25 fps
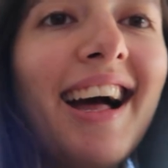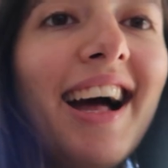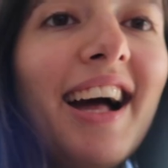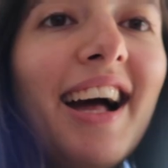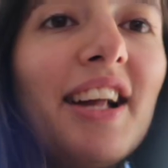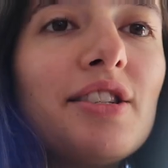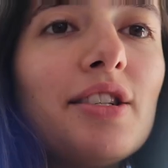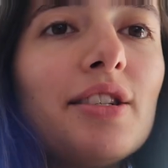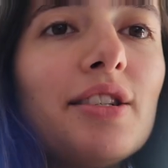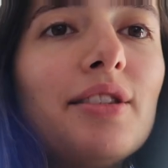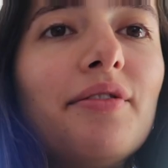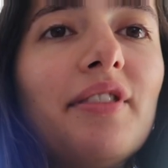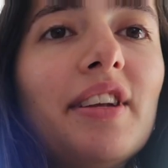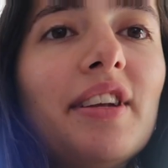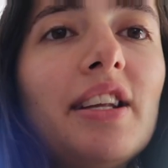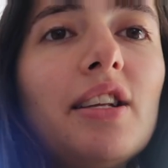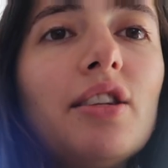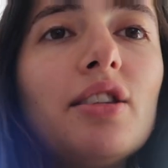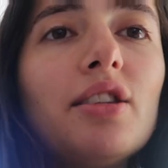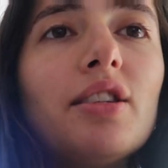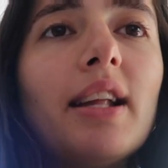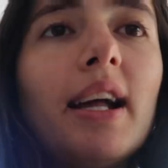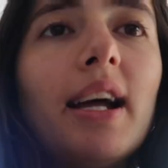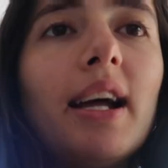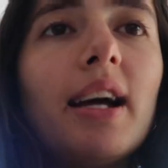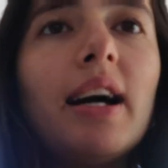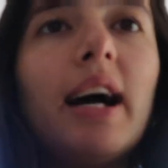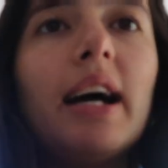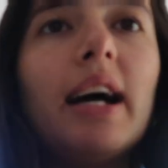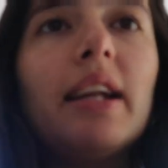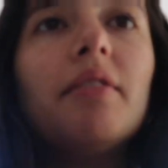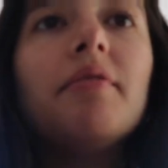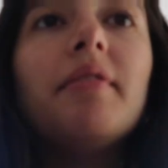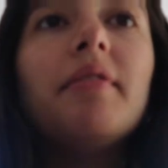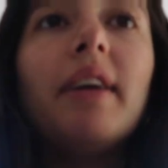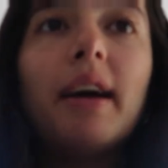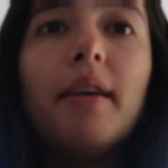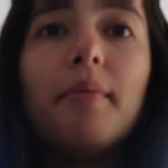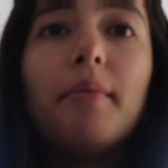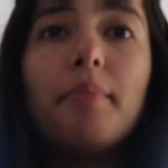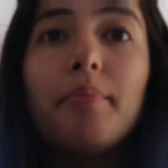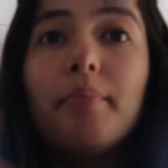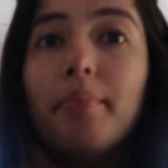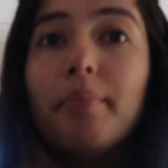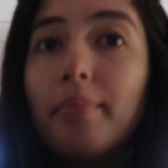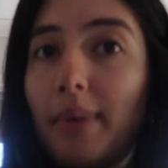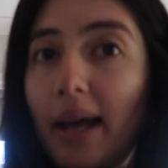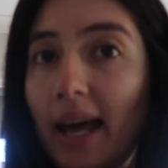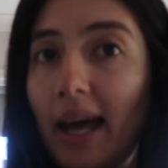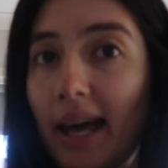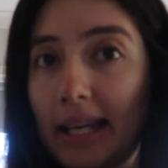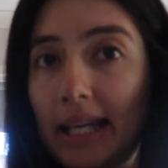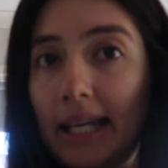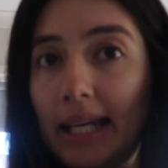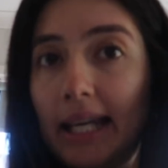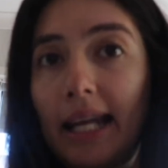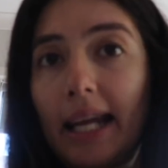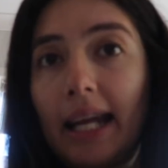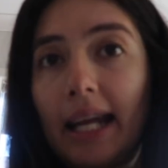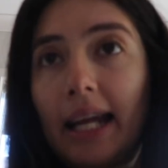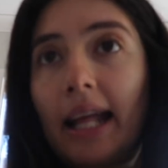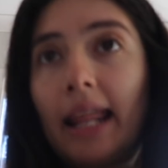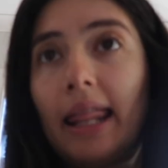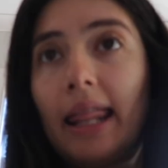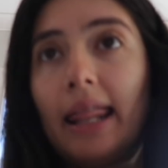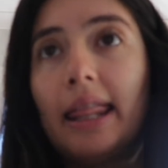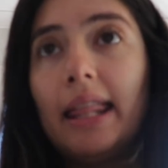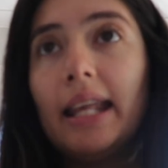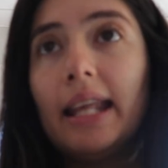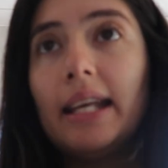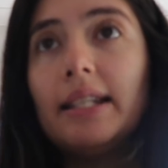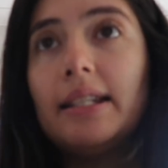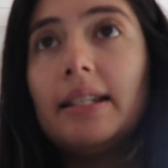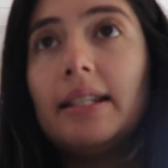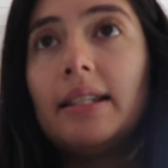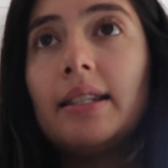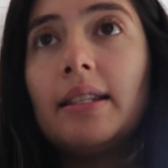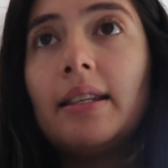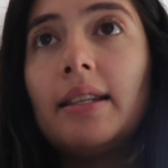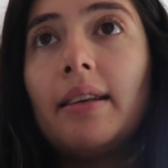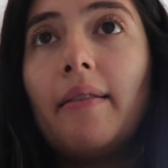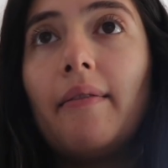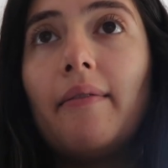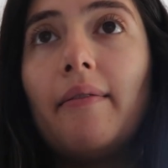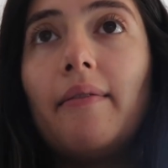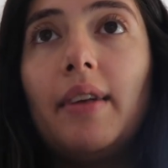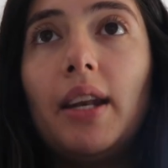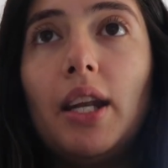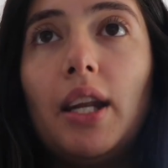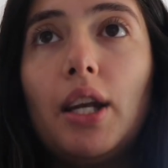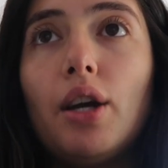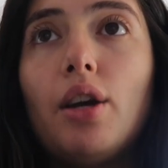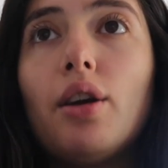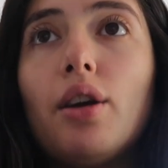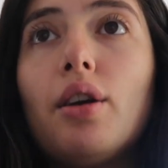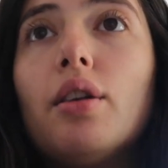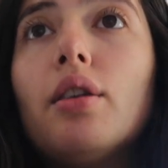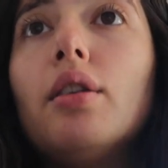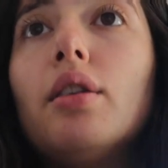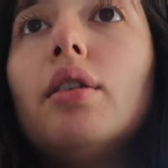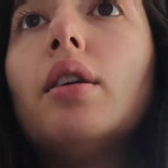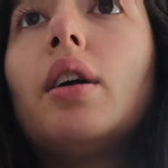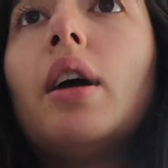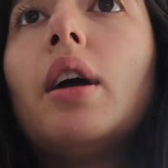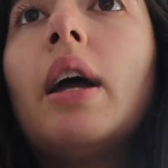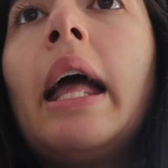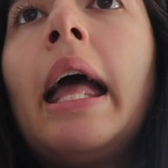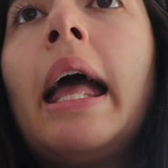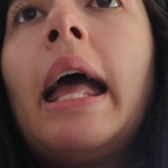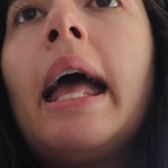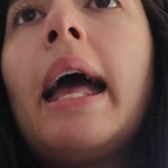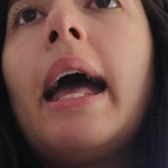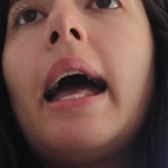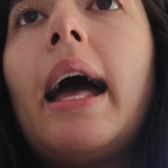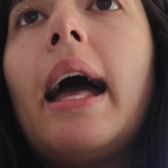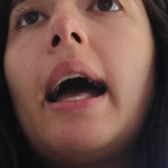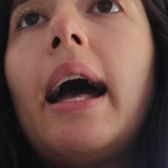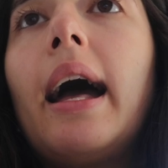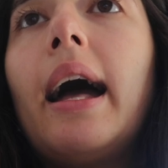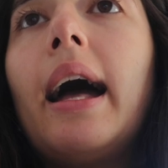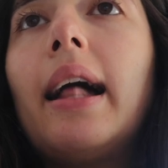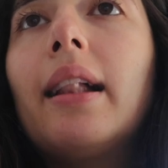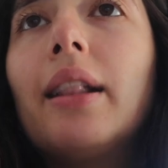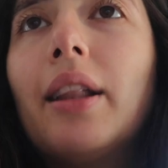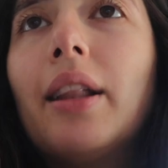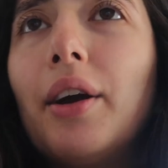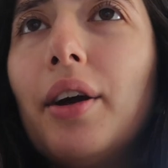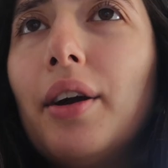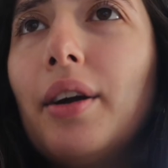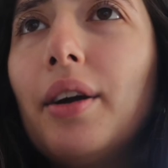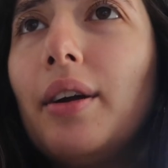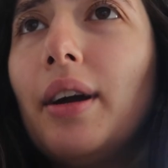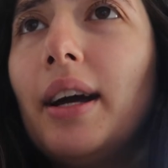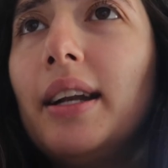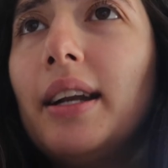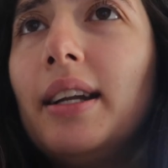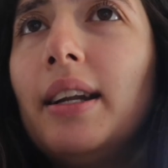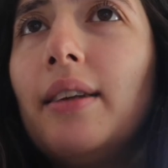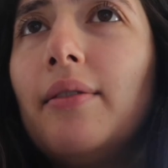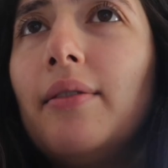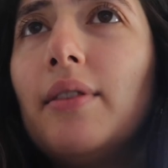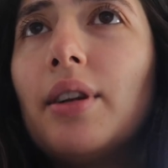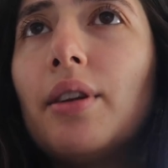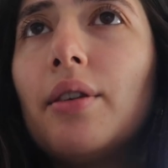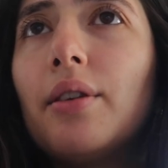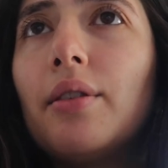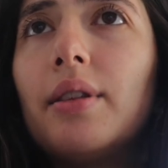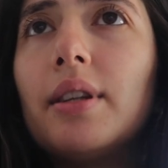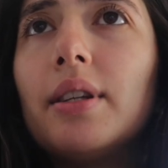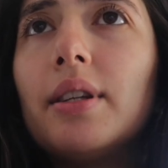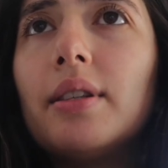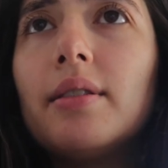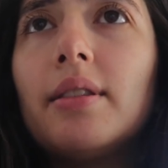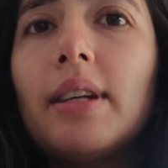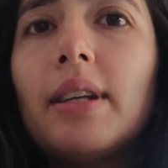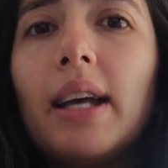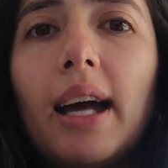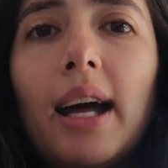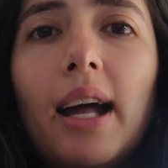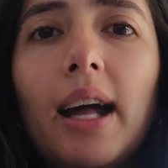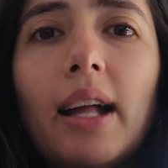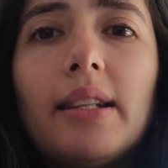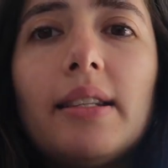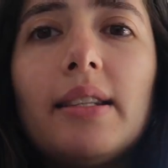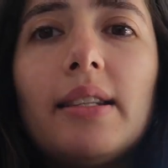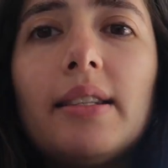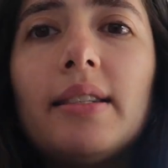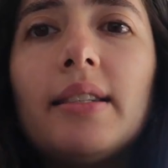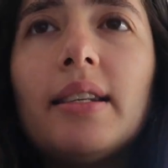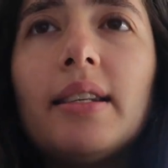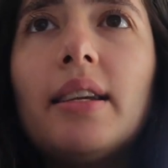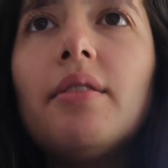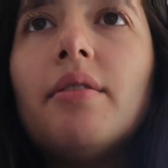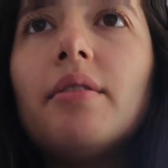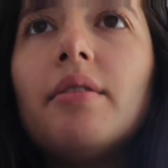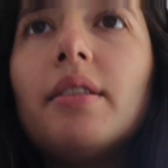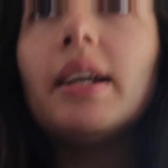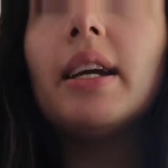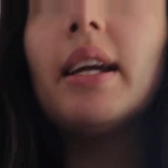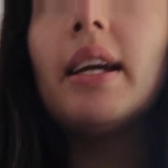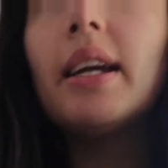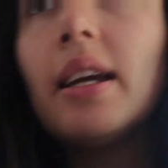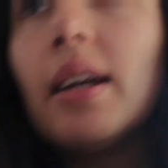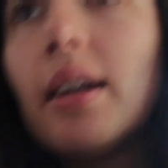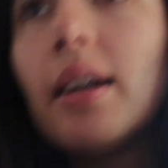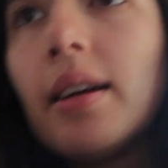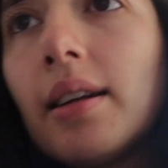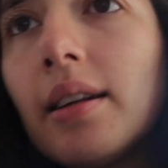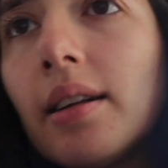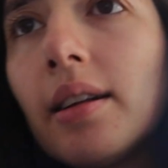I just finished like kind of editing this video hello? I didn't even know this had Siri.